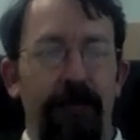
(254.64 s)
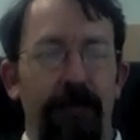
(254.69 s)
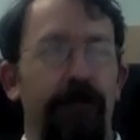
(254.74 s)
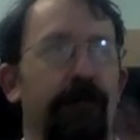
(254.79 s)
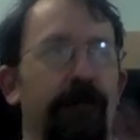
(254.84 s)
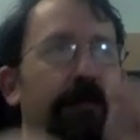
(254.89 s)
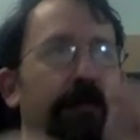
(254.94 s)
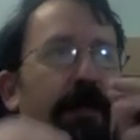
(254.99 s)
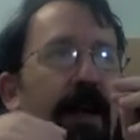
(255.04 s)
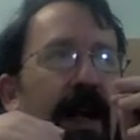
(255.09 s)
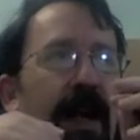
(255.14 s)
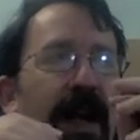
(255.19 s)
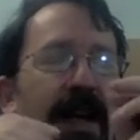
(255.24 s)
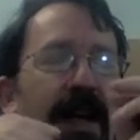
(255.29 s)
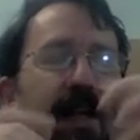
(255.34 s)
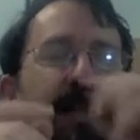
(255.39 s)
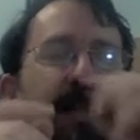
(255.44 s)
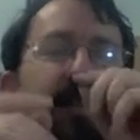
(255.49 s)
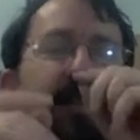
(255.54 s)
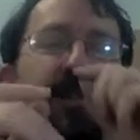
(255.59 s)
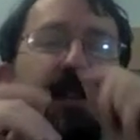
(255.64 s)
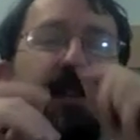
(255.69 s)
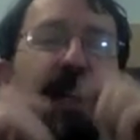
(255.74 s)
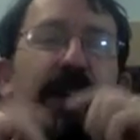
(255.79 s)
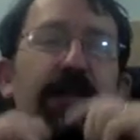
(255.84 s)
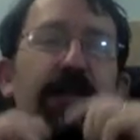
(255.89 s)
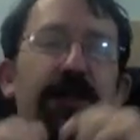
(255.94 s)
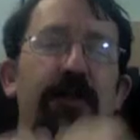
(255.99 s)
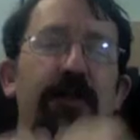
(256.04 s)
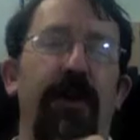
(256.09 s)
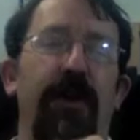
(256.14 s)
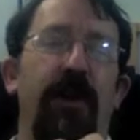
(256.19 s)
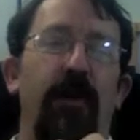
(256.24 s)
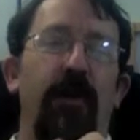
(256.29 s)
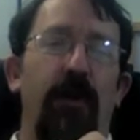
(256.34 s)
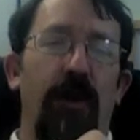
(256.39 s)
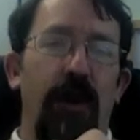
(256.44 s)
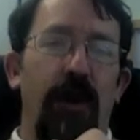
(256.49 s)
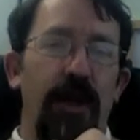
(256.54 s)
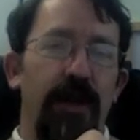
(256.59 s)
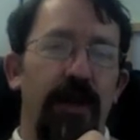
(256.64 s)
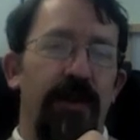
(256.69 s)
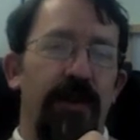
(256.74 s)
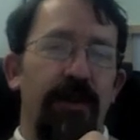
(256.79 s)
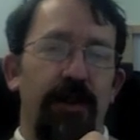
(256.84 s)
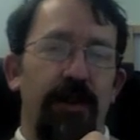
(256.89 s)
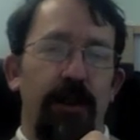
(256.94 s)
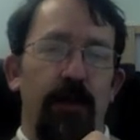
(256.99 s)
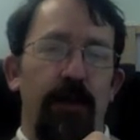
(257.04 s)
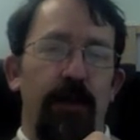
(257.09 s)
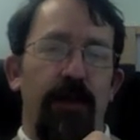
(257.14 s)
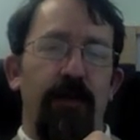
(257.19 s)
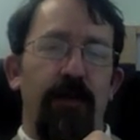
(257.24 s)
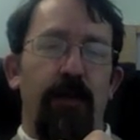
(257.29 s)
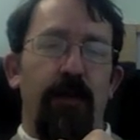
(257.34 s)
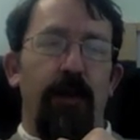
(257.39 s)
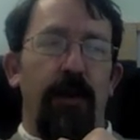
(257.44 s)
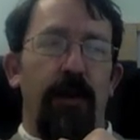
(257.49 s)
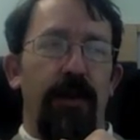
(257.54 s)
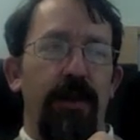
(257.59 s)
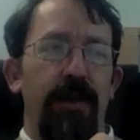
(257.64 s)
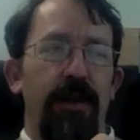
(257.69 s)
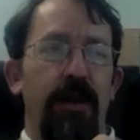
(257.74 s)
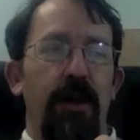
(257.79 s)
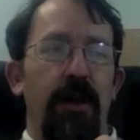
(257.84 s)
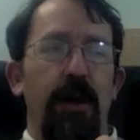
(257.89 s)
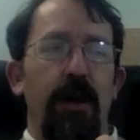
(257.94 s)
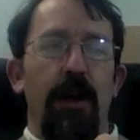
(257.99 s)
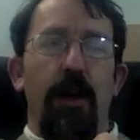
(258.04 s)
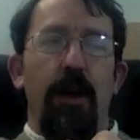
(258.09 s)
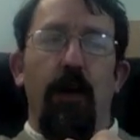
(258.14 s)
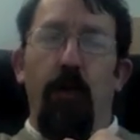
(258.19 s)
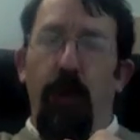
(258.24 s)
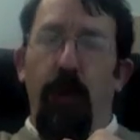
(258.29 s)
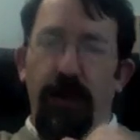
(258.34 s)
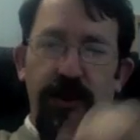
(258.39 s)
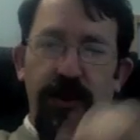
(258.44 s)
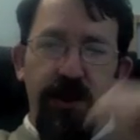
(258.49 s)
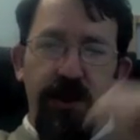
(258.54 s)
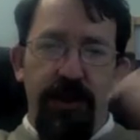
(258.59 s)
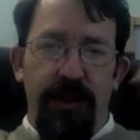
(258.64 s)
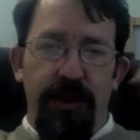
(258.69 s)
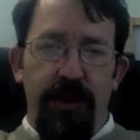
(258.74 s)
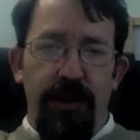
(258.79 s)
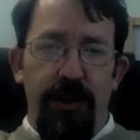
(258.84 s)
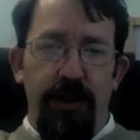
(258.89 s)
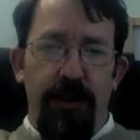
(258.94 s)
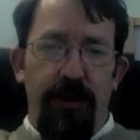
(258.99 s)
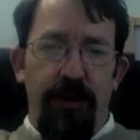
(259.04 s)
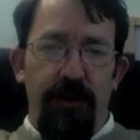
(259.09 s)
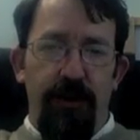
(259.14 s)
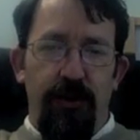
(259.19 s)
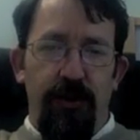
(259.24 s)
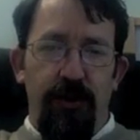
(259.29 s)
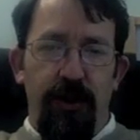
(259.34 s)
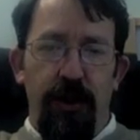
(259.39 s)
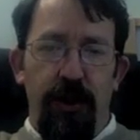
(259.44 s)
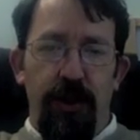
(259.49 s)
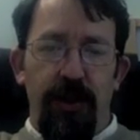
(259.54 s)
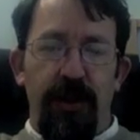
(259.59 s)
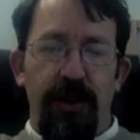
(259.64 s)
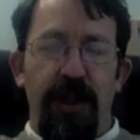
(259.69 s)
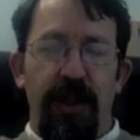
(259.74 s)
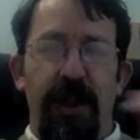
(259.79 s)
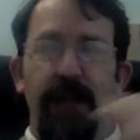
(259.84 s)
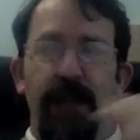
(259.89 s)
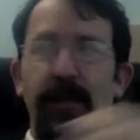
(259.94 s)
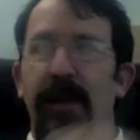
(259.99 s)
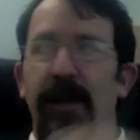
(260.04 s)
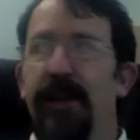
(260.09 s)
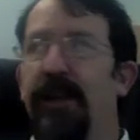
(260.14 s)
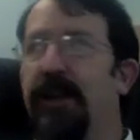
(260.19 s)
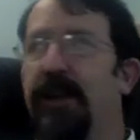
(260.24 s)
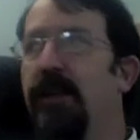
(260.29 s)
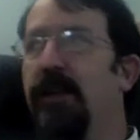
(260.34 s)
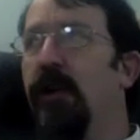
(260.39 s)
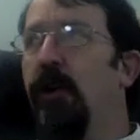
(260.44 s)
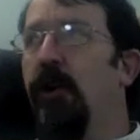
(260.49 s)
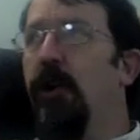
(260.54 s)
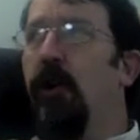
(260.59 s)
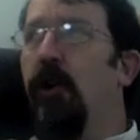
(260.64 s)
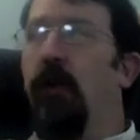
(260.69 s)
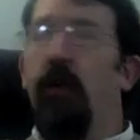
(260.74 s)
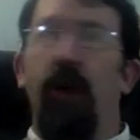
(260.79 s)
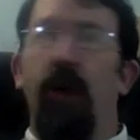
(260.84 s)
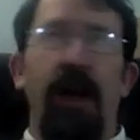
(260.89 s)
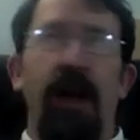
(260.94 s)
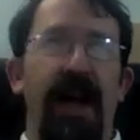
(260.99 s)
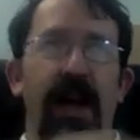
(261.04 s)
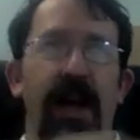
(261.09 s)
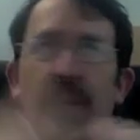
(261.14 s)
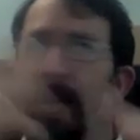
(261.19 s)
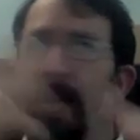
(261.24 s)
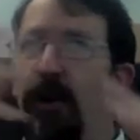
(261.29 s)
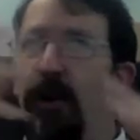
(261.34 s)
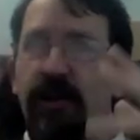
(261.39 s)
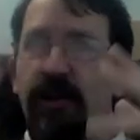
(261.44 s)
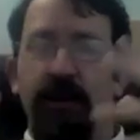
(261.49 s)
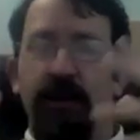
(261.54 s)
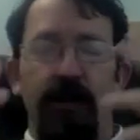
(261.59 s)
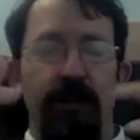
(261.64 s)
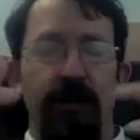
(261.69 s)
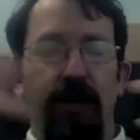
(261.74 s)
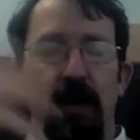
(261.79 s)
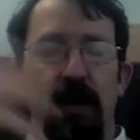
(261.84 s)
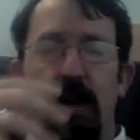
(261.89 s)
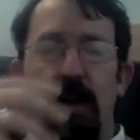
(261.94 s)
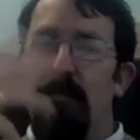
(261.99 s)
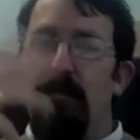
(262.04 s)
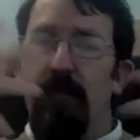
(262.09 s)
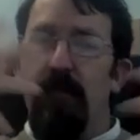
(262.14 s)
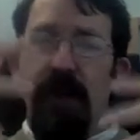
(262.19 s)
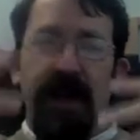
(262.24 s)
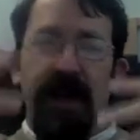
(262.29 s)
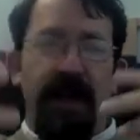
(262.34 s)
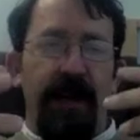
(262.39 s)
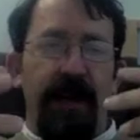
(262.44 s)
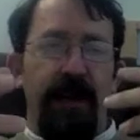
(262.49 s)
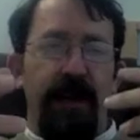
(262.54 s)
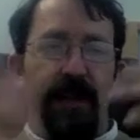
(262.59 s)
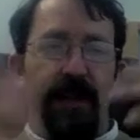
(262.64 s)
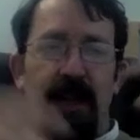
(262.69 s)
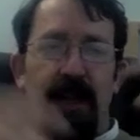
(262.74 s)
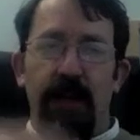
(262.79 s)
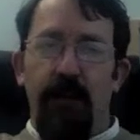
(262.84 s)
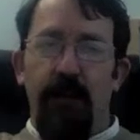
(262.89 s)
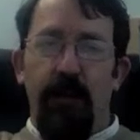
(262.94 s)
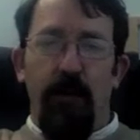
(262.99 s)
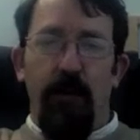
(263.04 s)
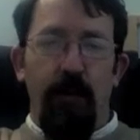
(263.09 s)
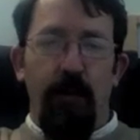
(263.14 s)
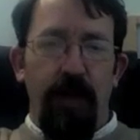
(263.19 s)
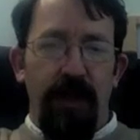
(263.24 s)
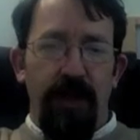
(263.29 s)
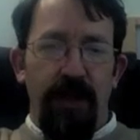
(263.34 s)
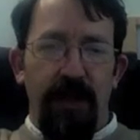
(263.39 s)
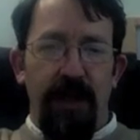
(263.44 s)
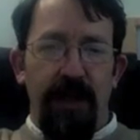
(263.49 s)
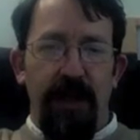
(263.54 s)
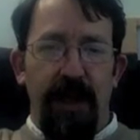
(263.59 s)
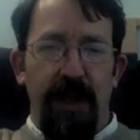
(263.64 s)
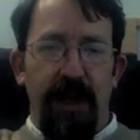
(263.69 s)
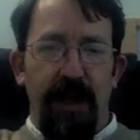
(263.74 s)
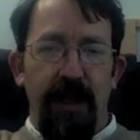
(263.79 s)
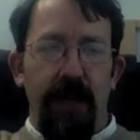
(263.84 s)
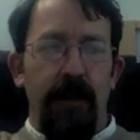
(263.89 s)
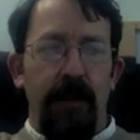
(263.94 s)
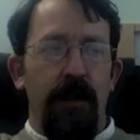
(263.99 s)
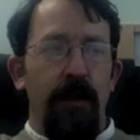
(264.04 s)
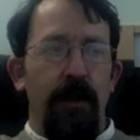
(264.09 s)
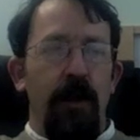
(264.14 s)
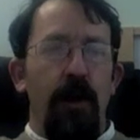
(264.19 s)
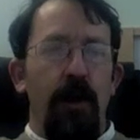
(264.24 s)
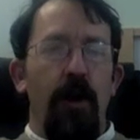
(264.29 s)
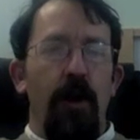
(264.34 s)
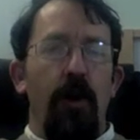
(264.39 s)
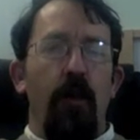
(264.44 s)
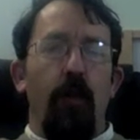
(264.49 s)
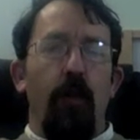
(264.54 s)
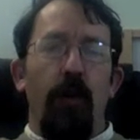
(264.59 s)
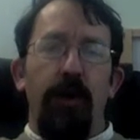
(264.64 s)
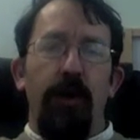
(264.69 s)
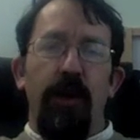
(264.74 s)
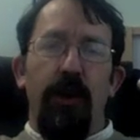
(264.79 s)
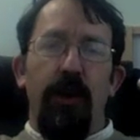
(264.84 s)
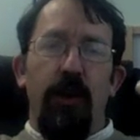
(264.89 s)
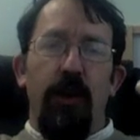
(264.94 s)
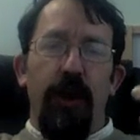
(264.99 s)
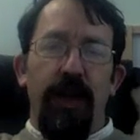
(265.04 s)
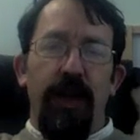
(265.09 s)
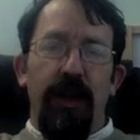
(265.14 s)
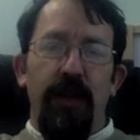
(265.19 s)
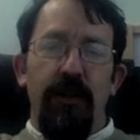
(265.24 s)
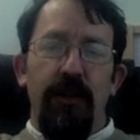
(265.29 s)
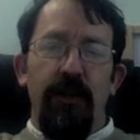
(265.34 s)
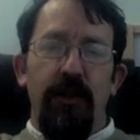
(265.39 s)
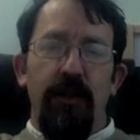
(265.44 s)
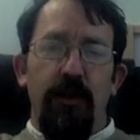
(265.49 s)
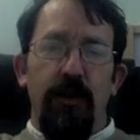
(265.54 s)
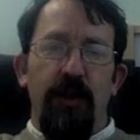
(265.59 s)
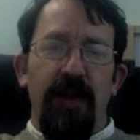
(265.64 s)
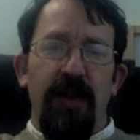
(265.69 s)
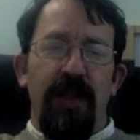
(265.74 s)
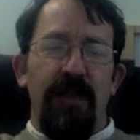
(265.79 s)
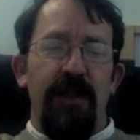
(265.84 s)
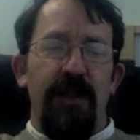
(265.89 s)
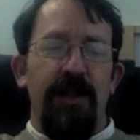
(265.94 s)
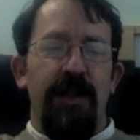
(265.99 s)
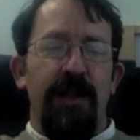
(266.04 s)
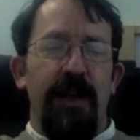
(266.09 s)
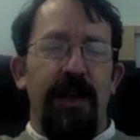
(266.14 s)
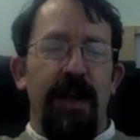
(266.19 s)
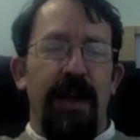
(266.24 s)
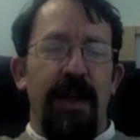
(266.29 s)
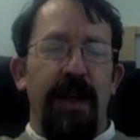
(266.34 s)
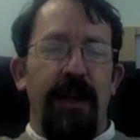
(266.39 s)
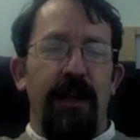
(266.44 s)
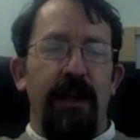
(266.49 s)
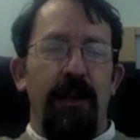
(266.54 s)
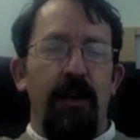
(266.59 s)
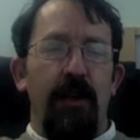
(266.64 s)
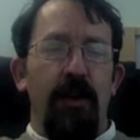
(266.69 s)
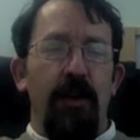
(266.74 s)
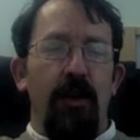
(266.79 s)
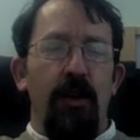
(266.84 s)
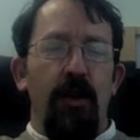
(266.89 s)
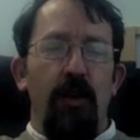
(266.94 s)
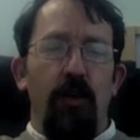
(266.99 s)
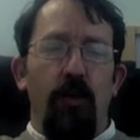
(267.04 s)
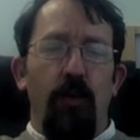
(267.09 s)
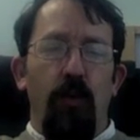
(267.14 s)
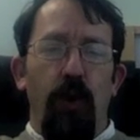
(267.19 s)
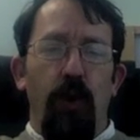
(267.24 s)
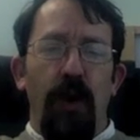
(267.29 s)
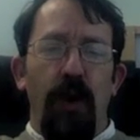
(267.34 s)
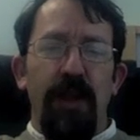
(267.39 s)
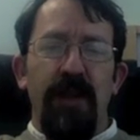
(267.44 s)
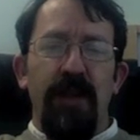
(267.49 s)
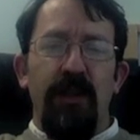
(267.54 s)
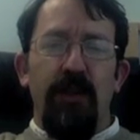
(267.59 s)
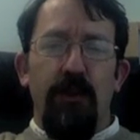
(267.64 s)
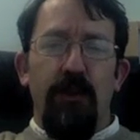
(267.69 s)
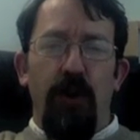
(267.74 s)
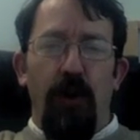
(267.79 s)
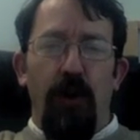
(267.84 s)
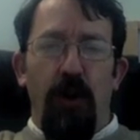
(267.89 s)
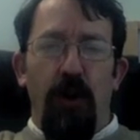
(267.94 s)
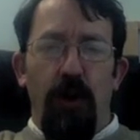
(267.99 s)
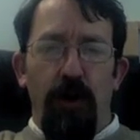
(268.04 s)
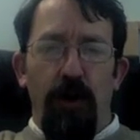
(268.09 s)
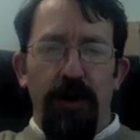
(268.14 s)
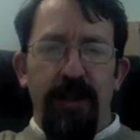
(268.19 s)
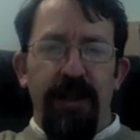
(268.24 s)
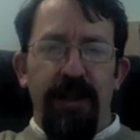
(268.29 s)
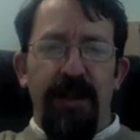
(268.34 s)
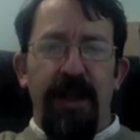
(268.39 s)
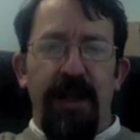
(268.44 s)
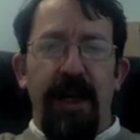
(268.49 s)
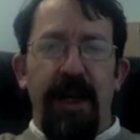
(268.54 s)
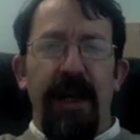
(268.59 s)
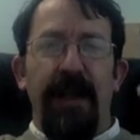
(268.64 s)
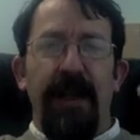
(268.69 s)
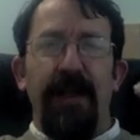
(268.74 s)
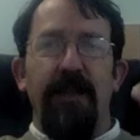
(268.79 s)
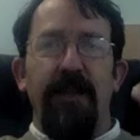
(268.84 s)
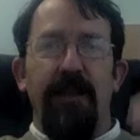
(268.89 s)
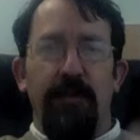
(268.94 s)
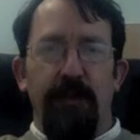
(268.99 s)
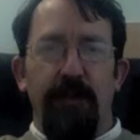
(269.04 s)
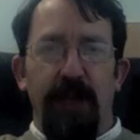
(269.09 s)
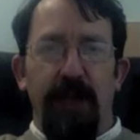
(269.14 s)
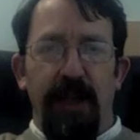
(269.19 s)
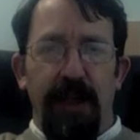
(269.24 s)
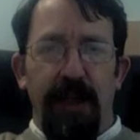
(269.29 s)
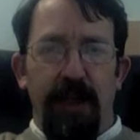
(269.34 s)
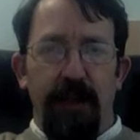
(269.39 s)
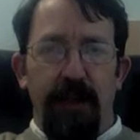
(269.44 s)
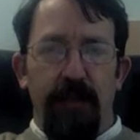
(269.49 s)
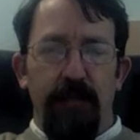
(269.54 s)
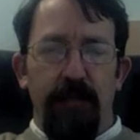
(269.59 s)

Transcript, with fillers: and instead of doing what I used to do, which was, what does the church say about this, or how can I sort of make this say what I want it to say. What I'd like you to do is to say, What is God saying to me?